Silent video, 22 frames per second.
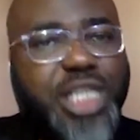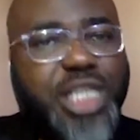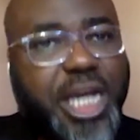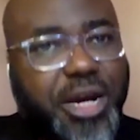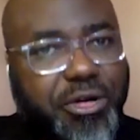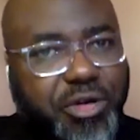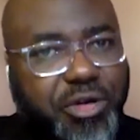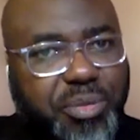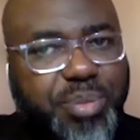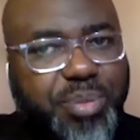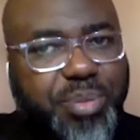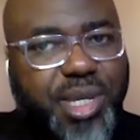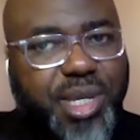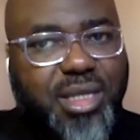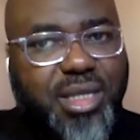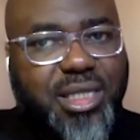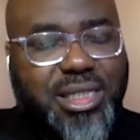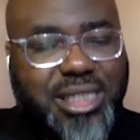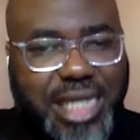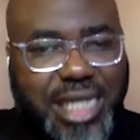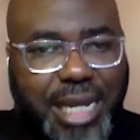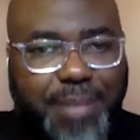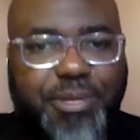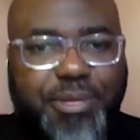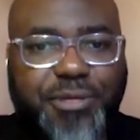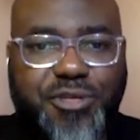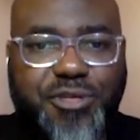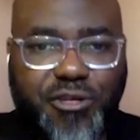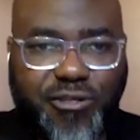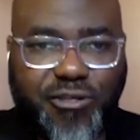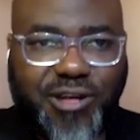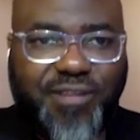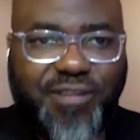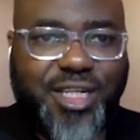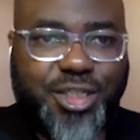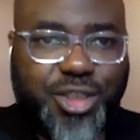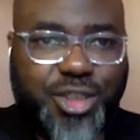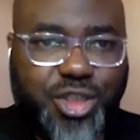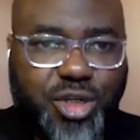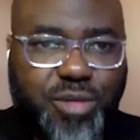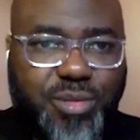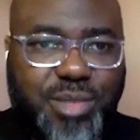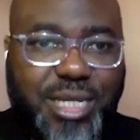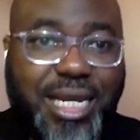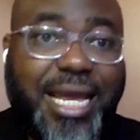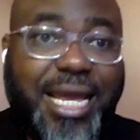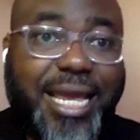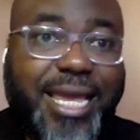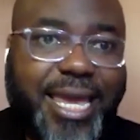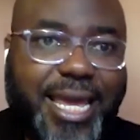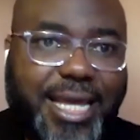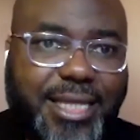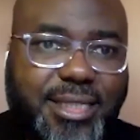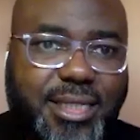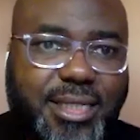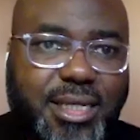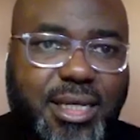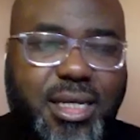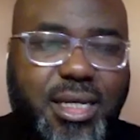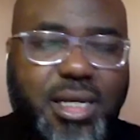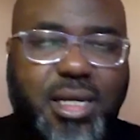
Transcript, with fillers: cherry pick the type of survival job that I get.